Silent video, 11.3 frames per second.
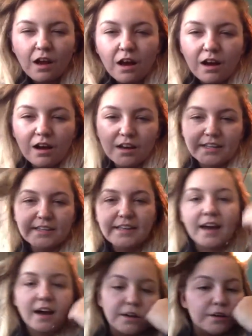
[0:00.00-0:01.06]

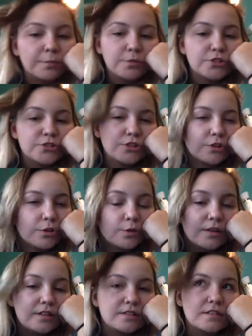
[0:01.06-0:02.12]
Yeah, number
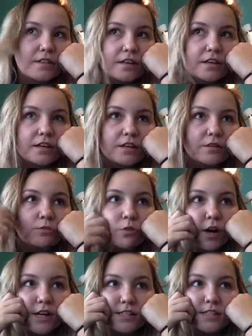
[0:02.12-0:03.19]
2 is the
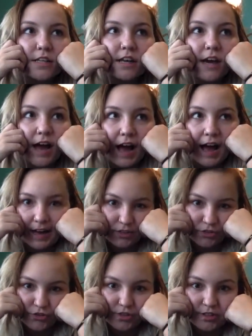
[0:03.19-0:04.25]
rising
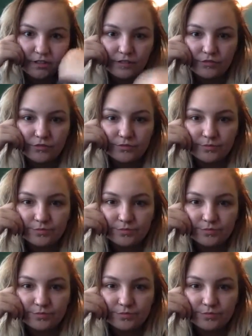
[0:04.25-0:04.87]
action.